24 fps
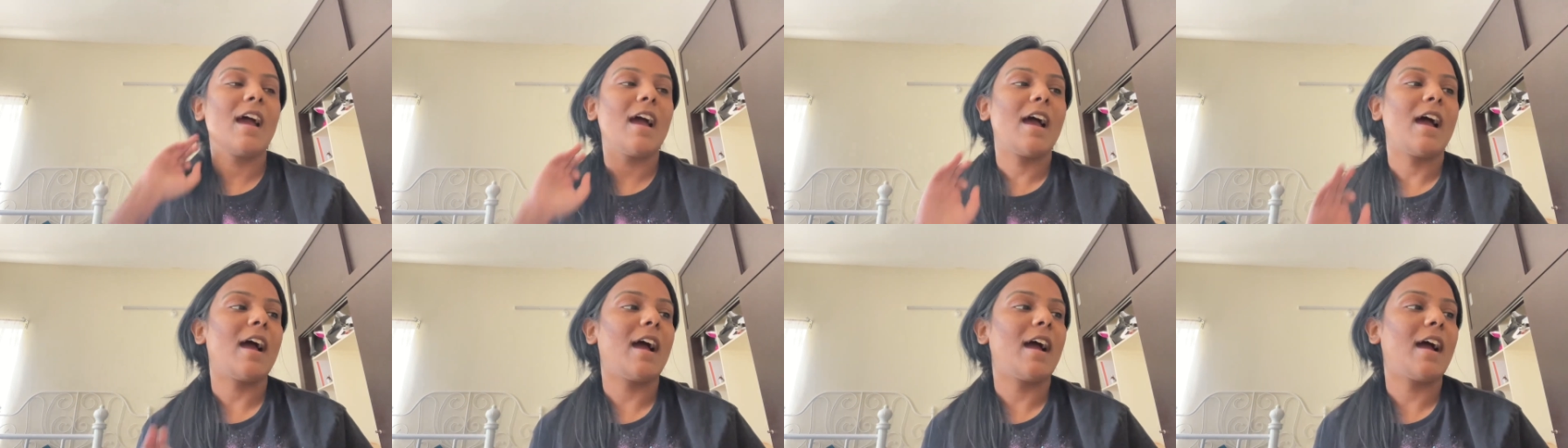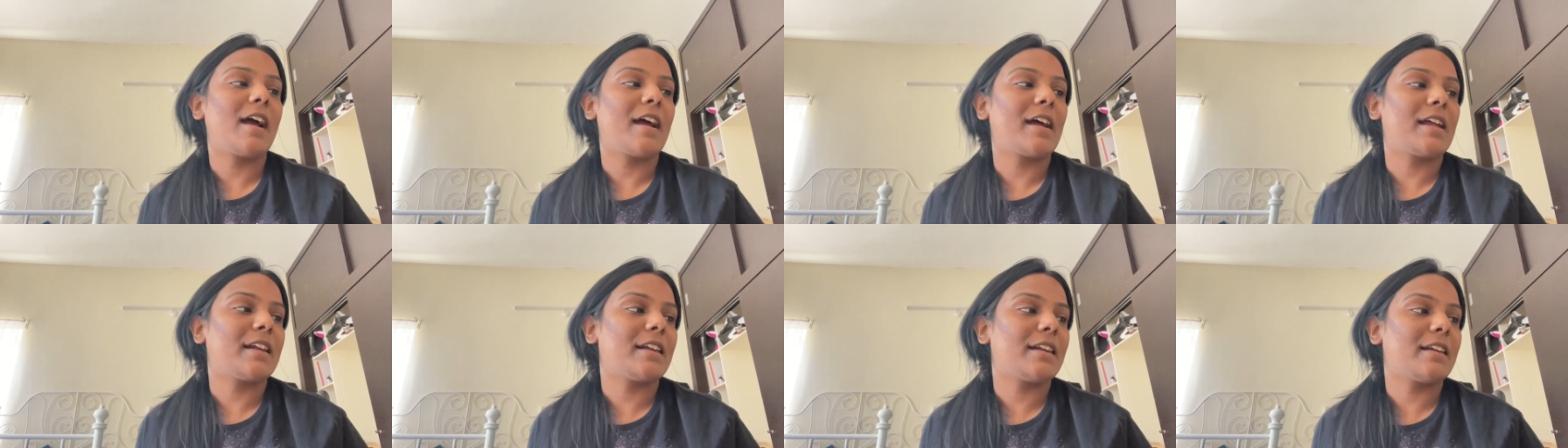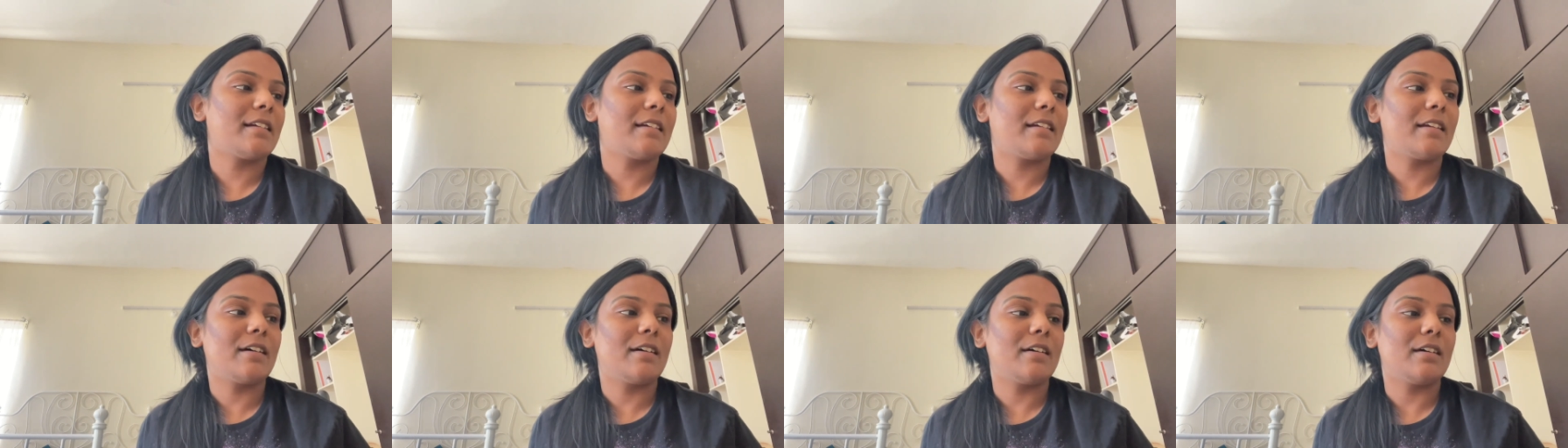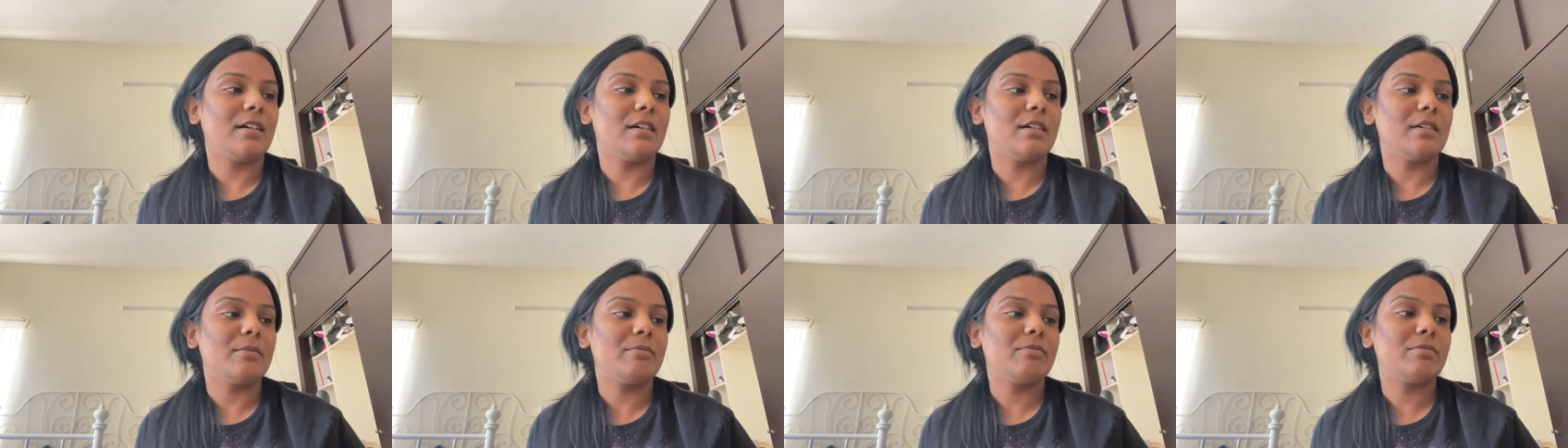and
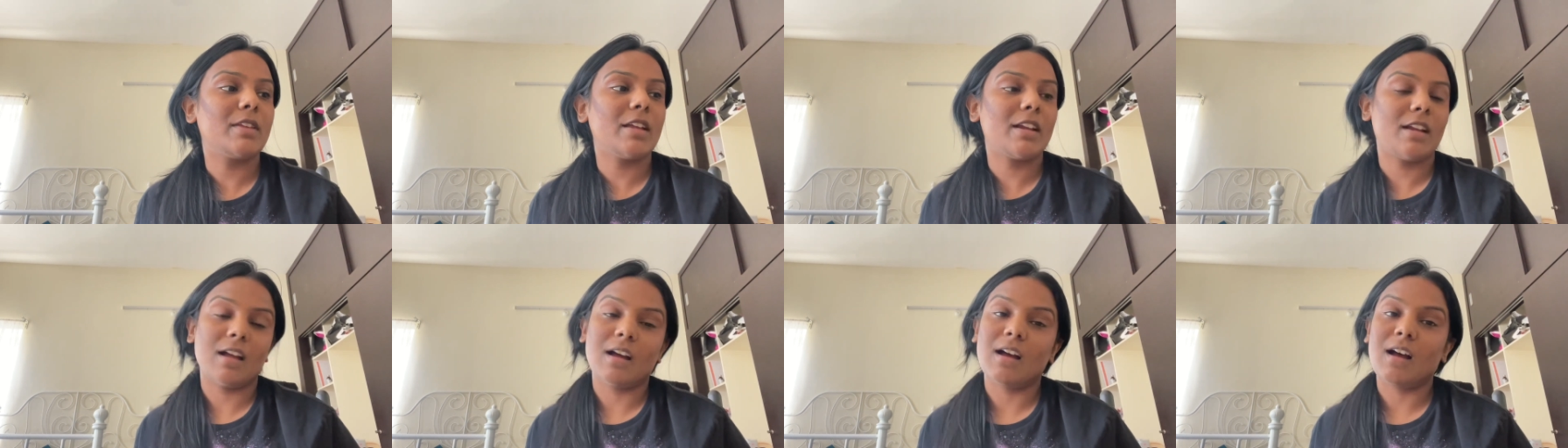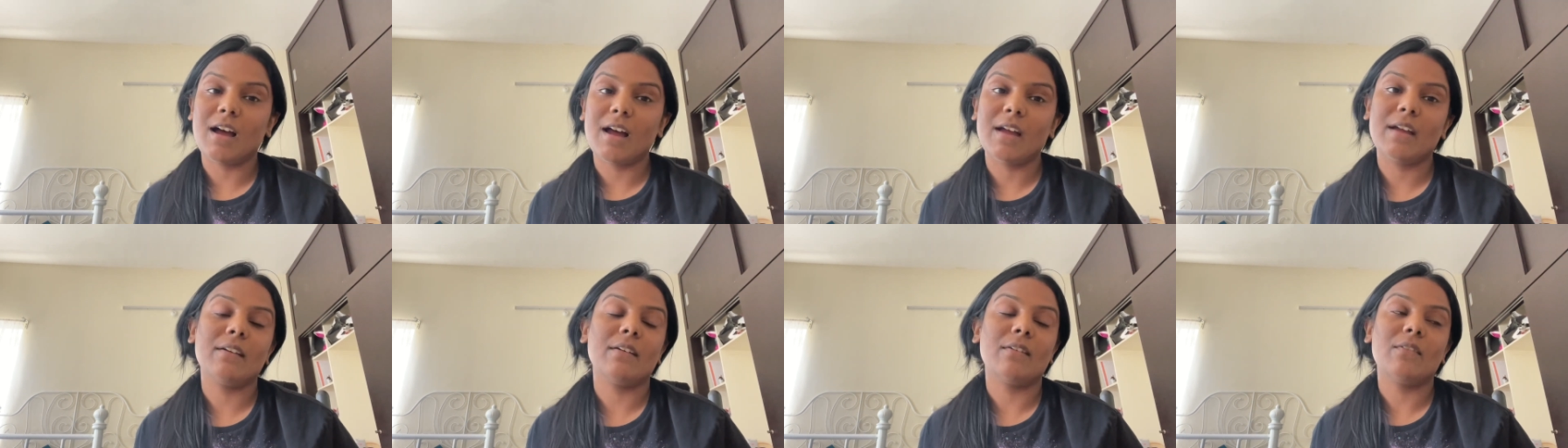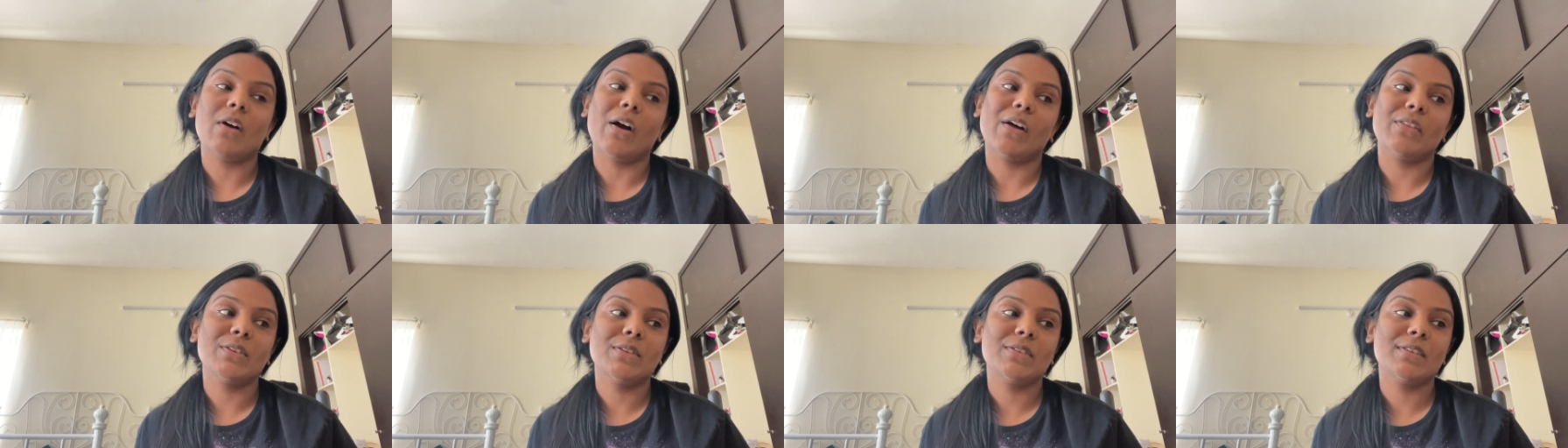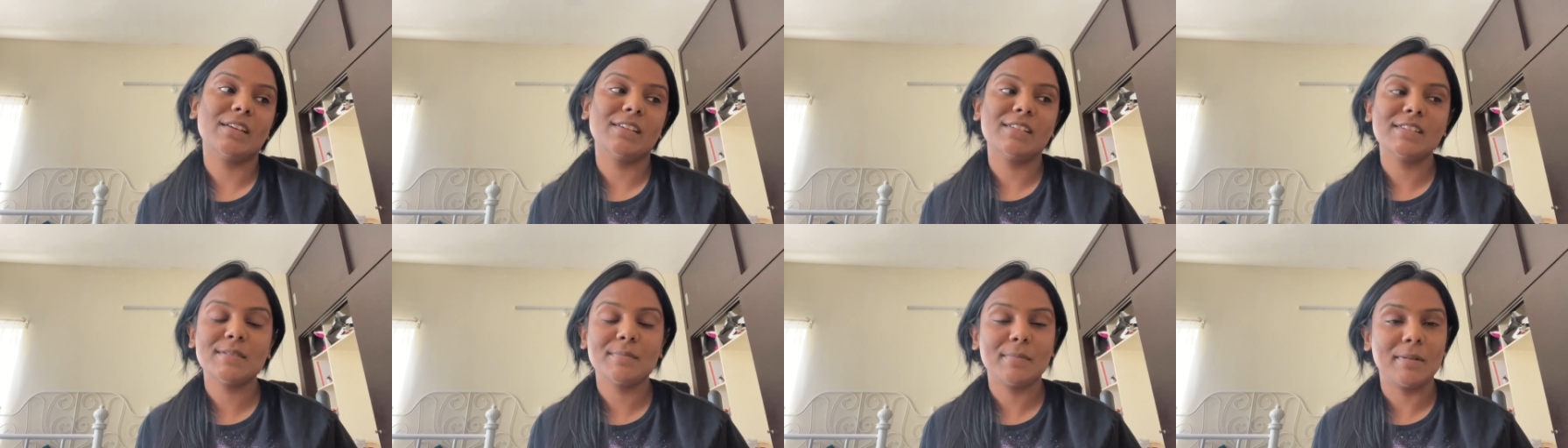I have other
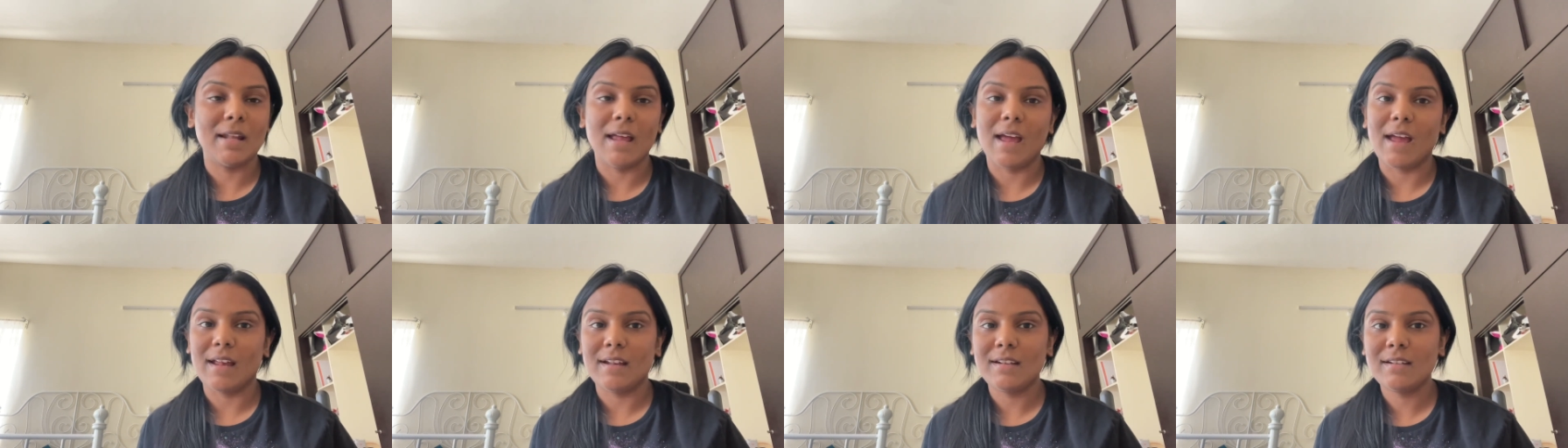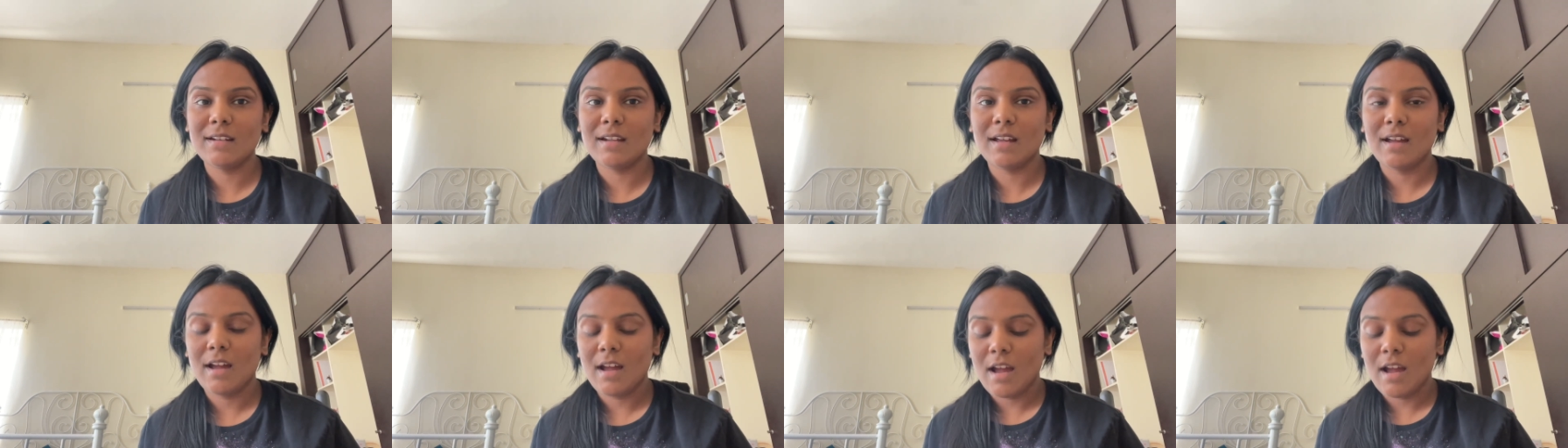things planned,